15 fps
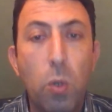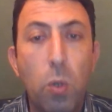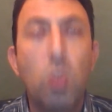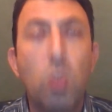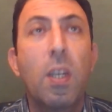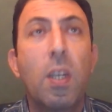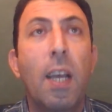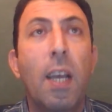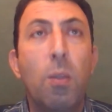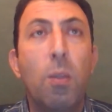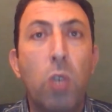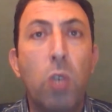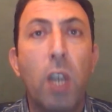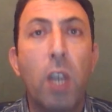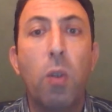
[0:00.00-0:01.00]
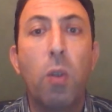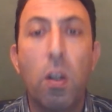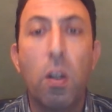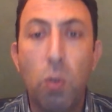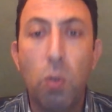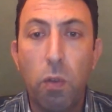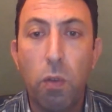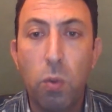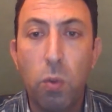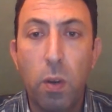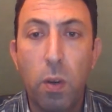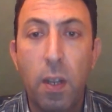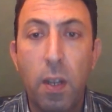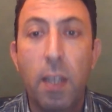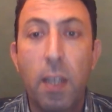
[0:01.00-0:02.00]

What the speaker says: using educational software